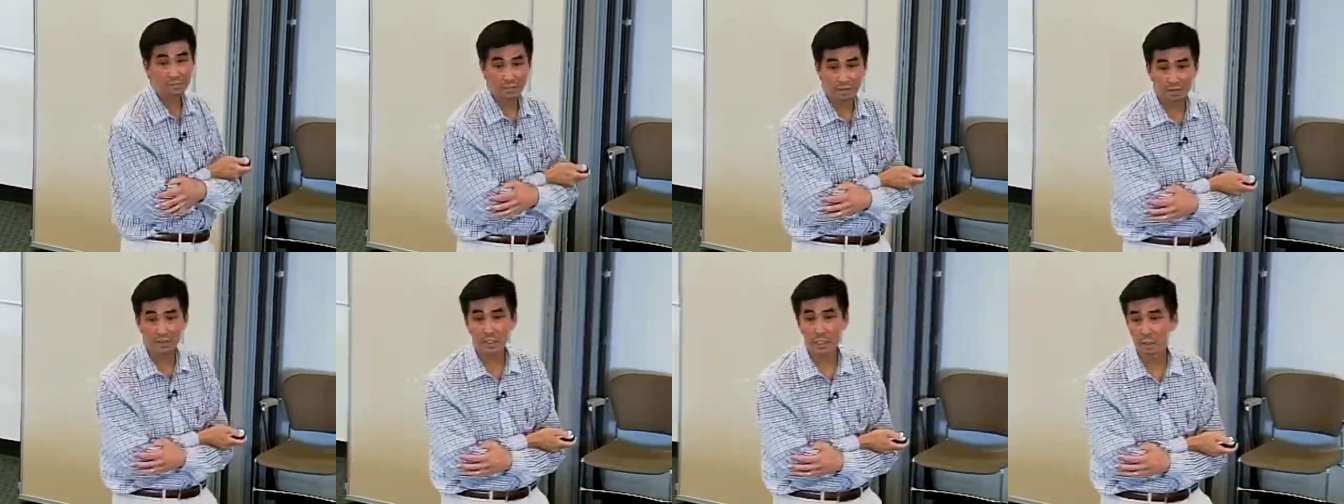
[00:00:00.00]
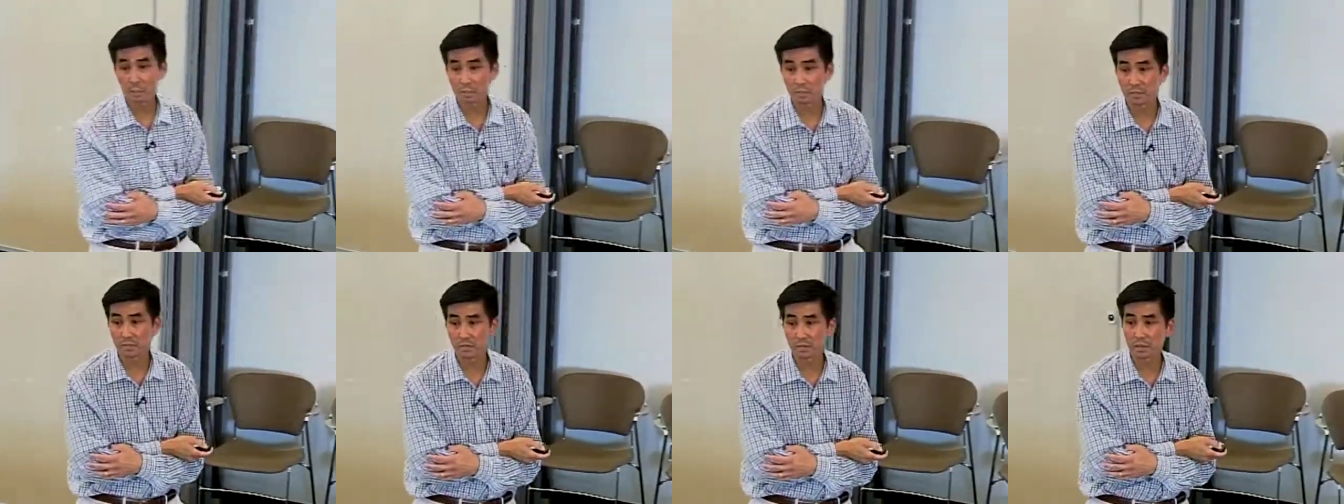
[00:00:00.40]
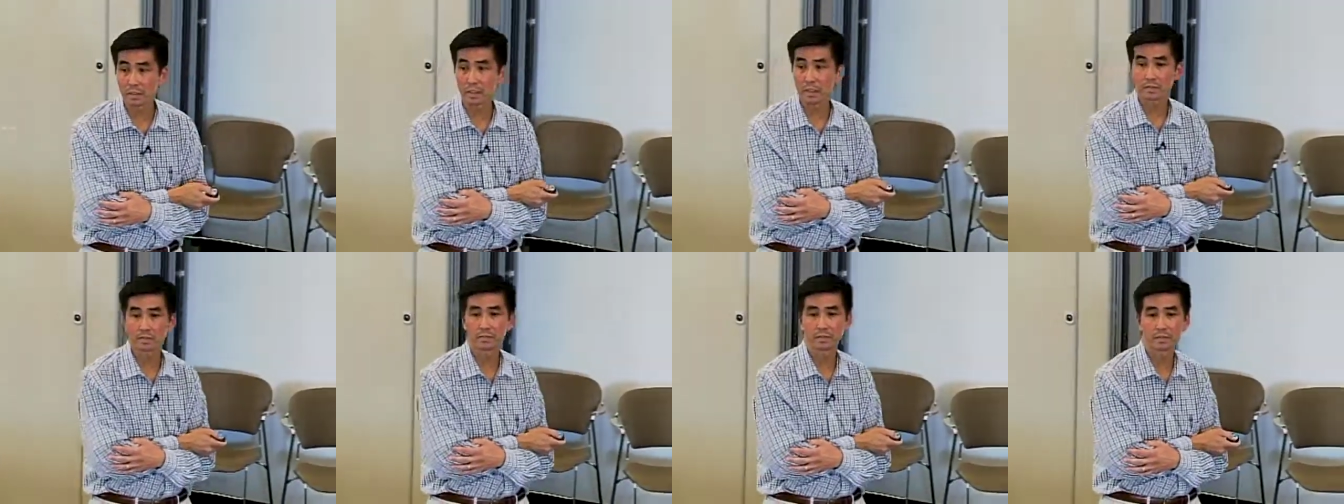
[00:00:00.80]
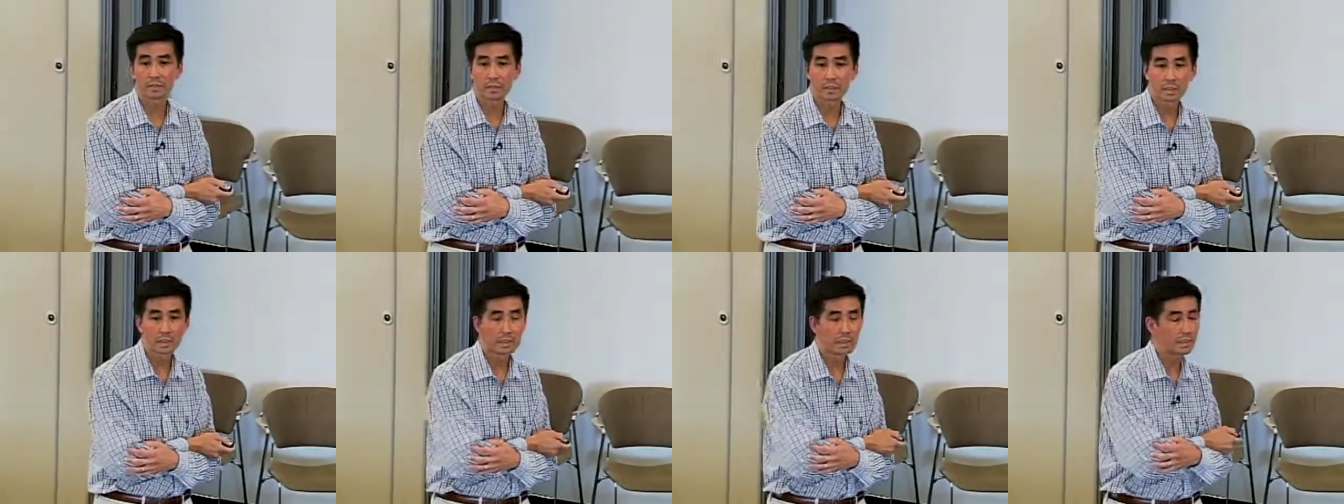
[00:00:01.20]
of FDA approval have
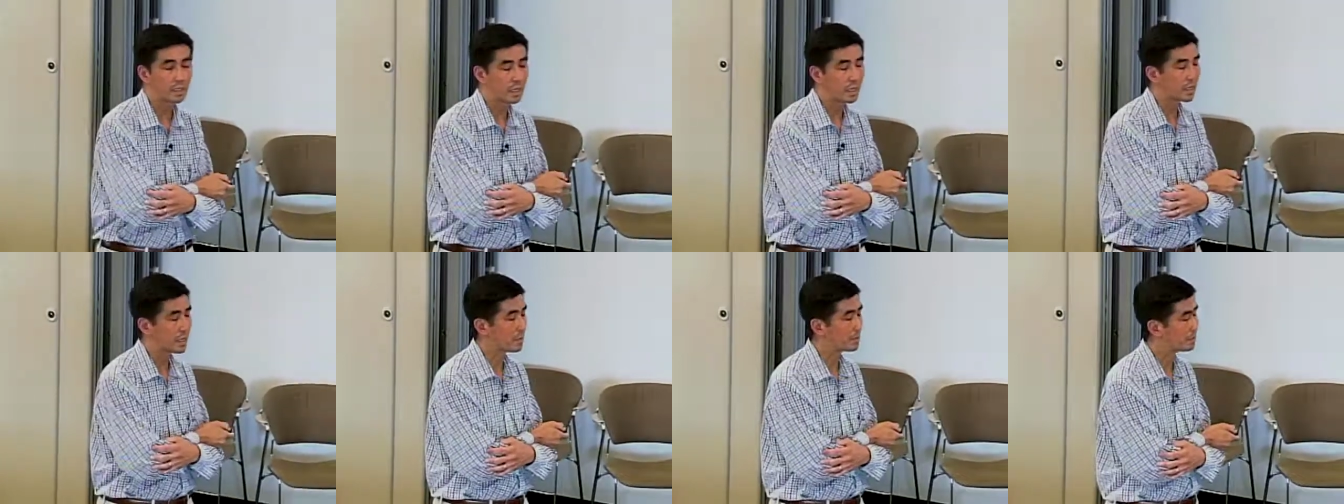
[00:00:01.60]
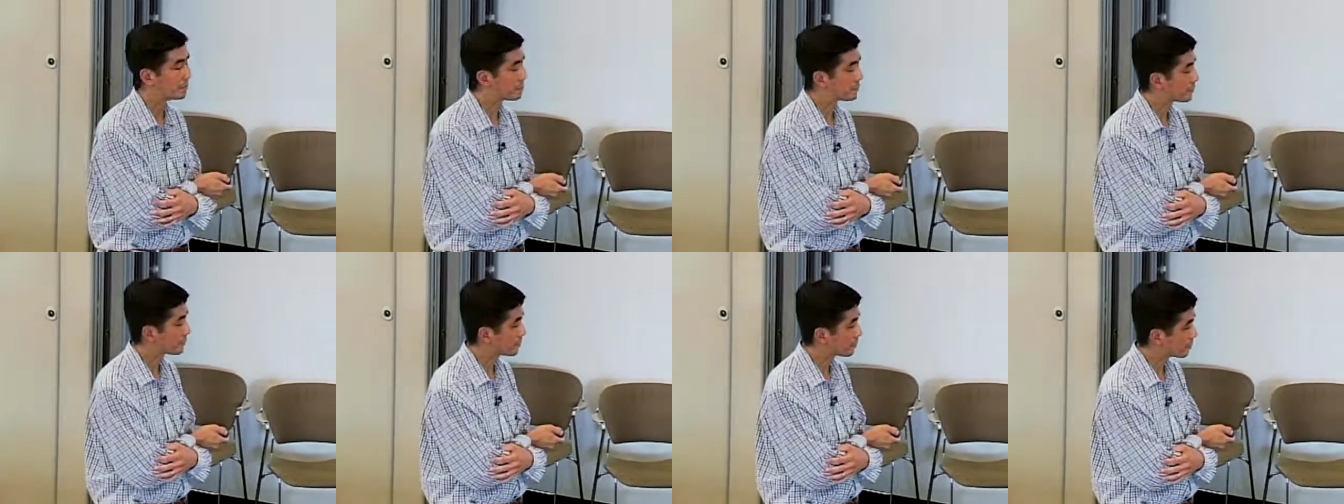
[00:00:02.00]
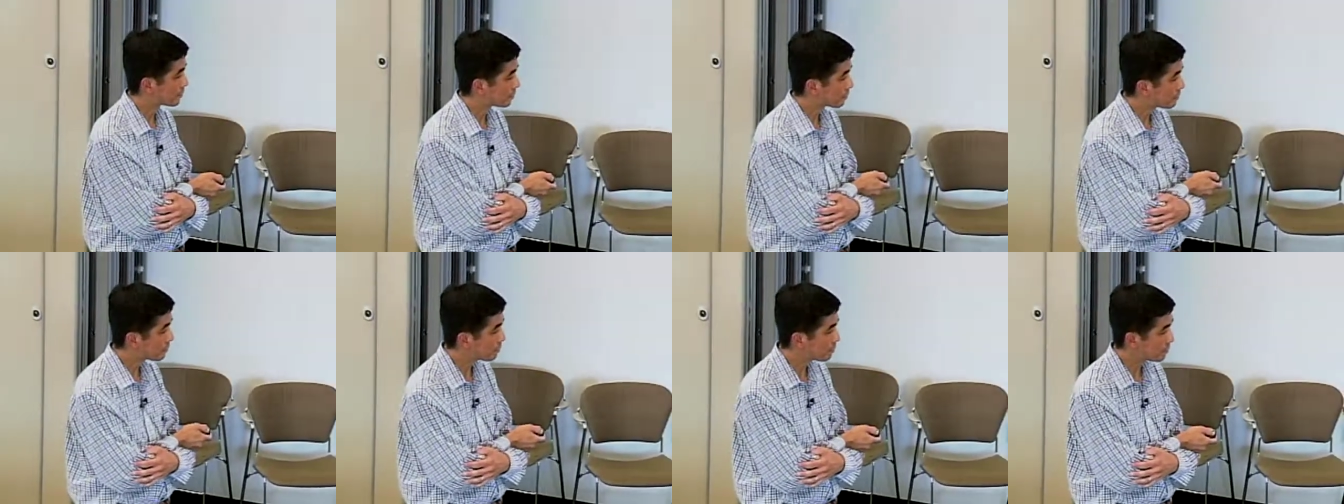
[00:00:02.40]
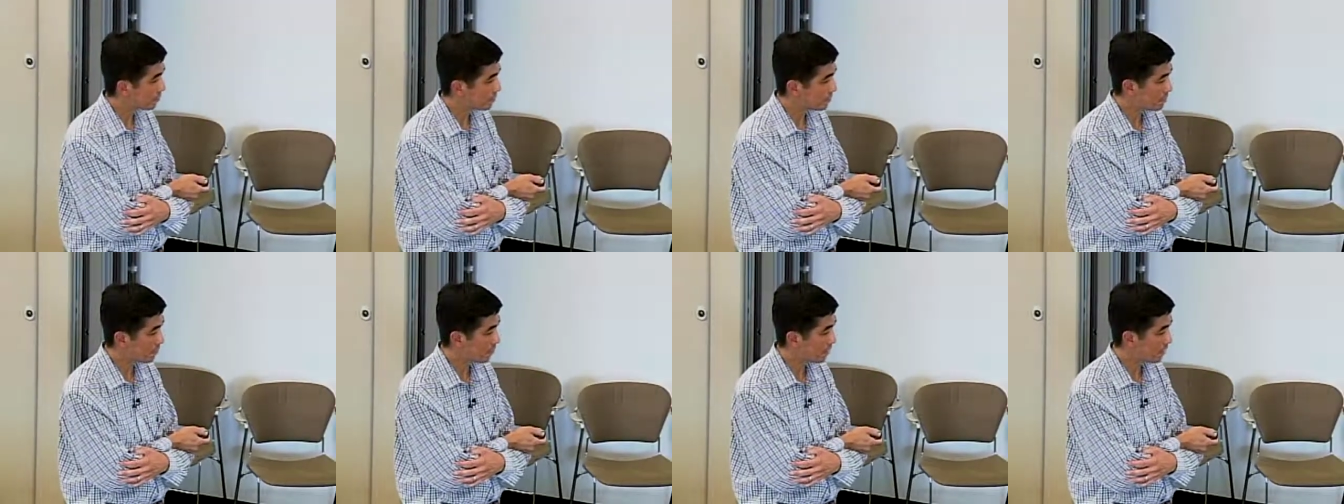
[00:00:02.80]
um,
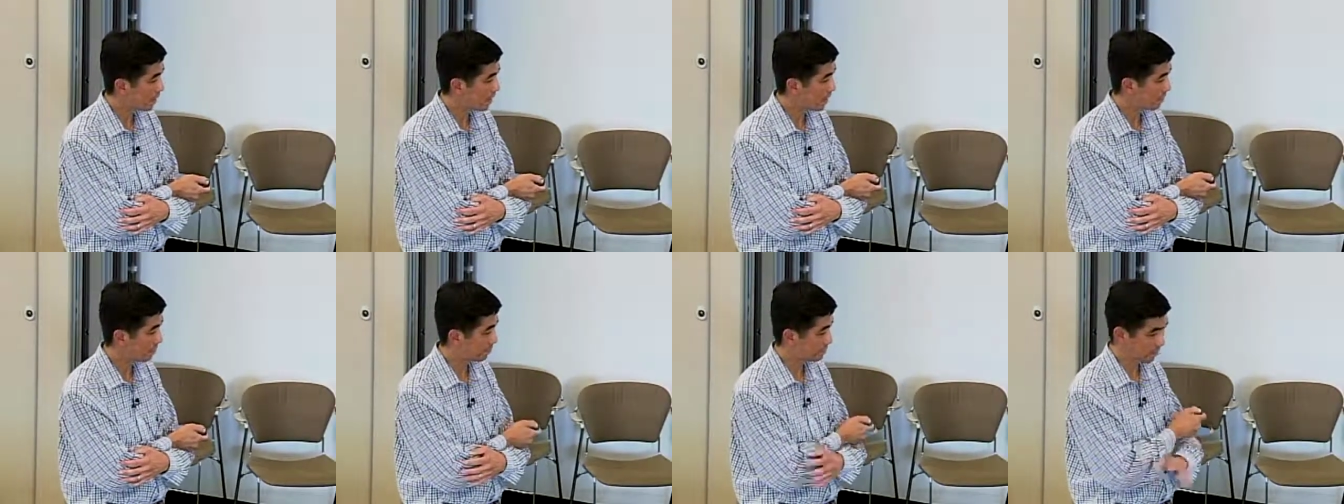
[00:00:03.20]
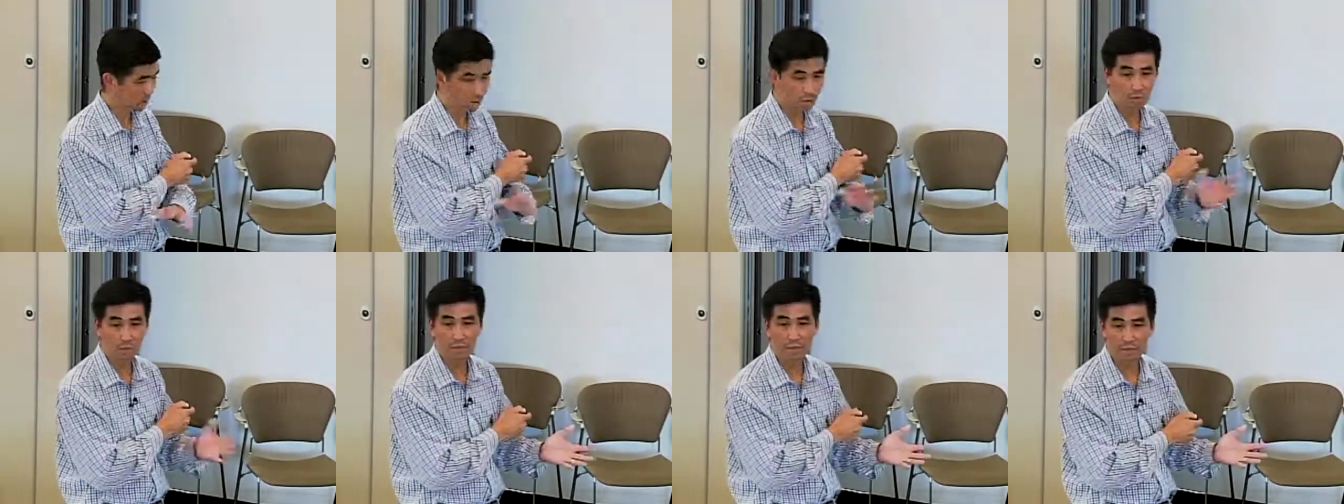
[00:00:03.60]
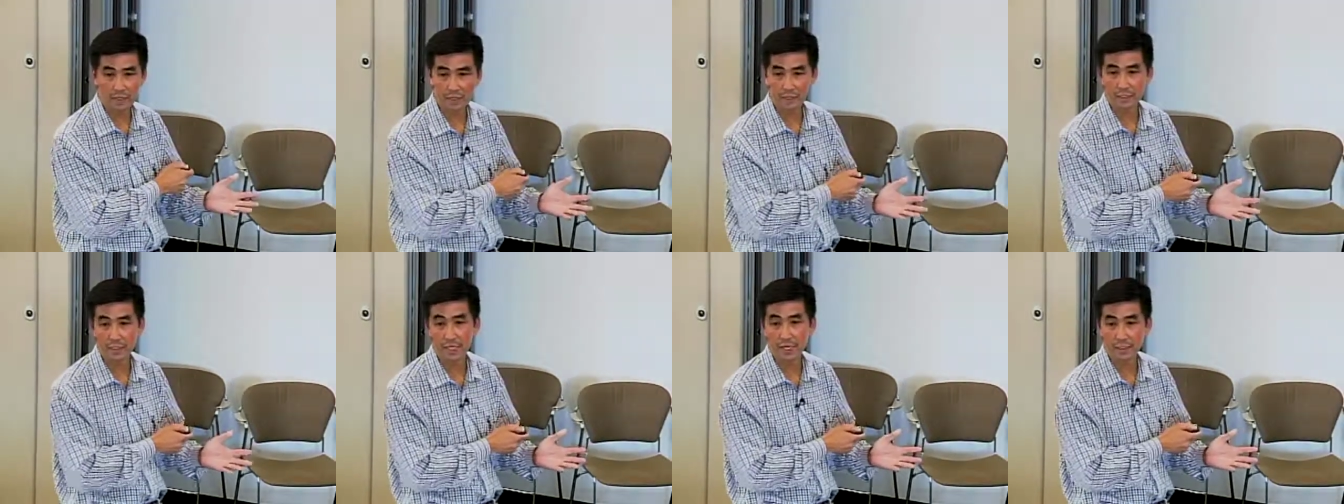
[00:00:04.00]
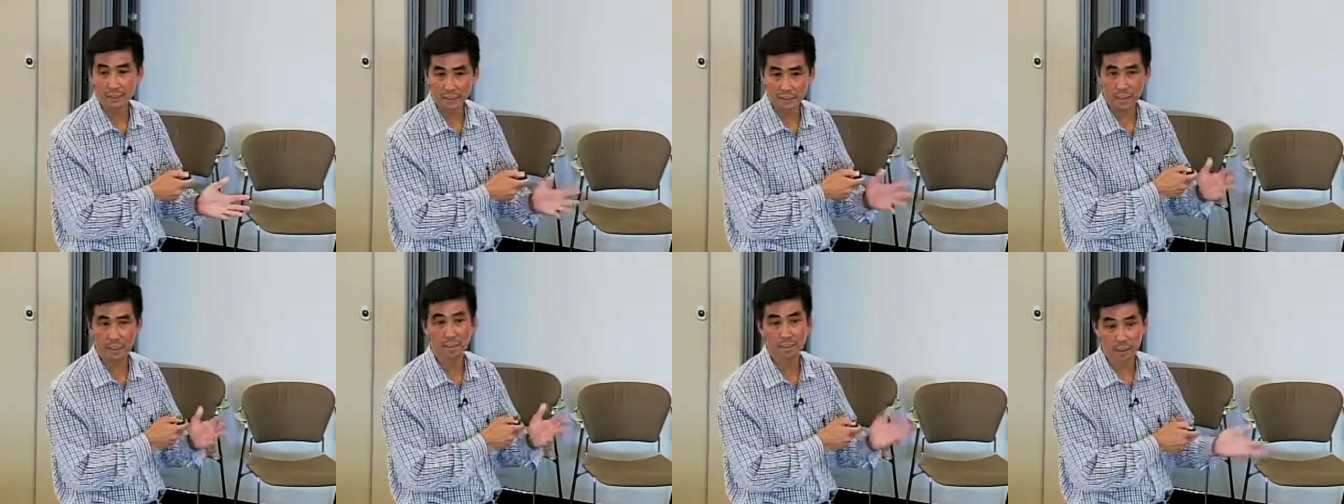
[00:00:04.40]
um, a lower effect size,
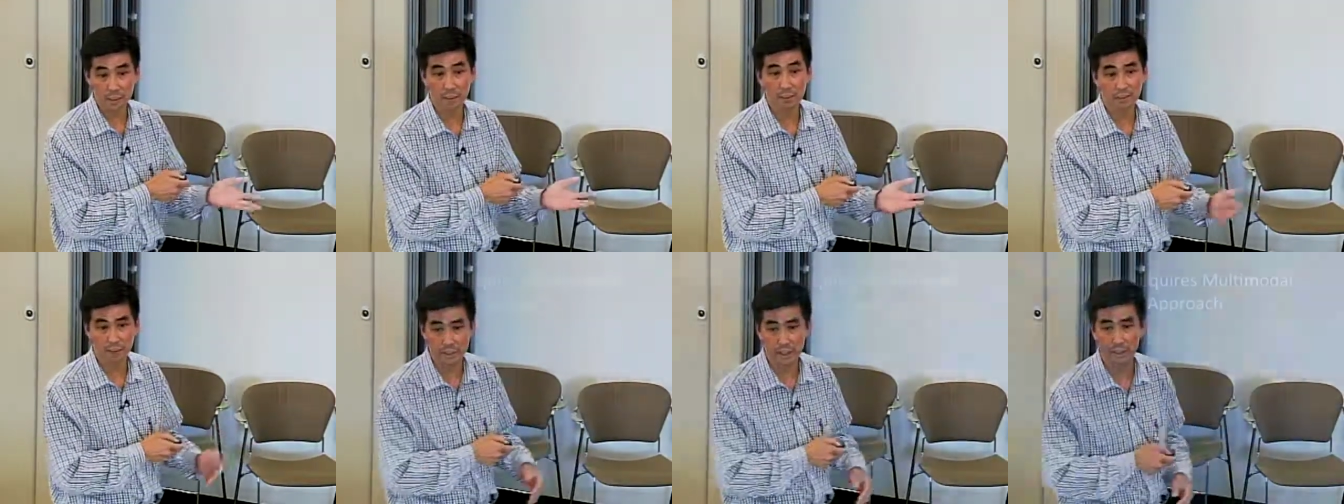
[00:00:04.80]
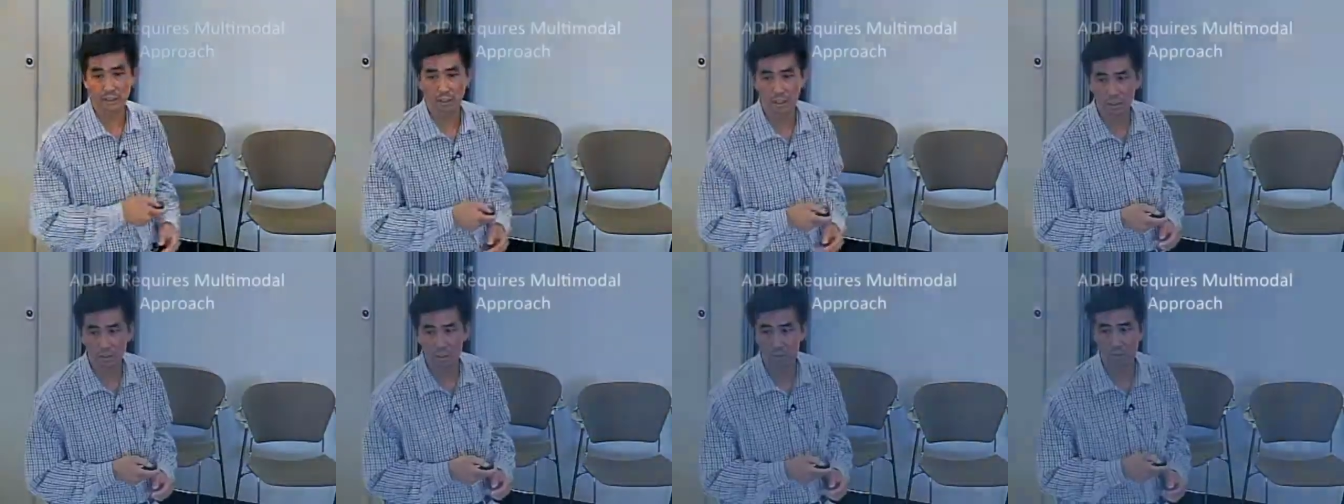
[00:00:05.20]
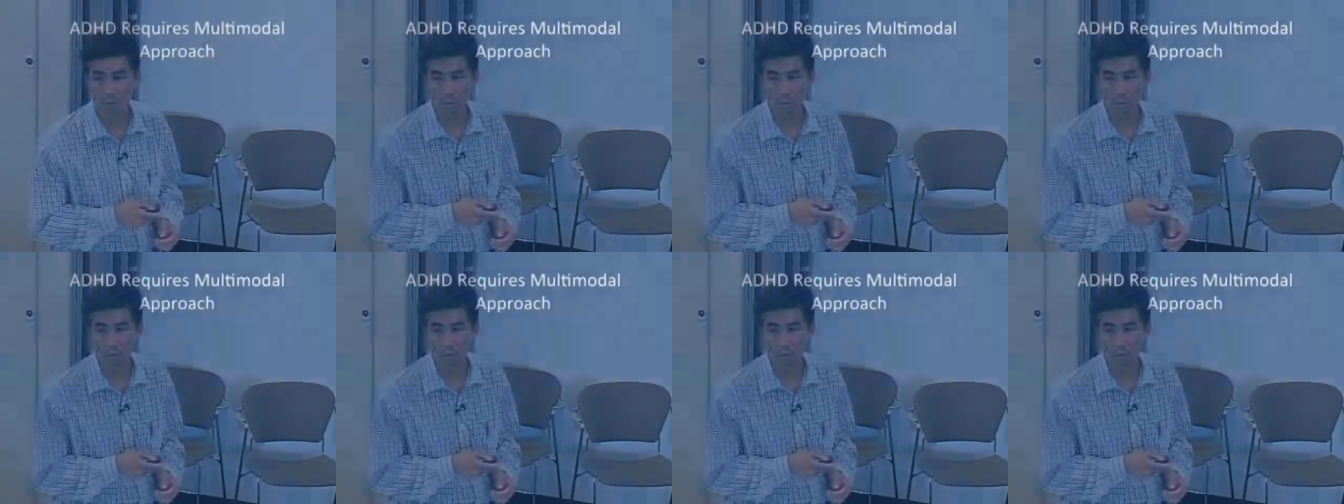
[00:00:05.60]
and, and, they also take longer to